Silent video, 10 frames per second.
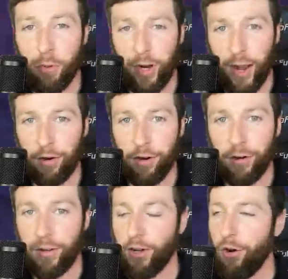counter.
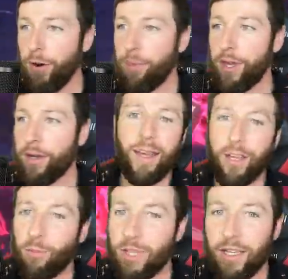You know what I mean? Hit
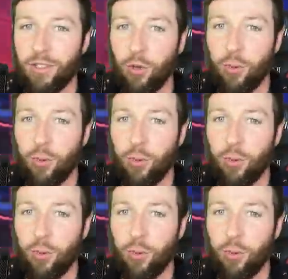them with that super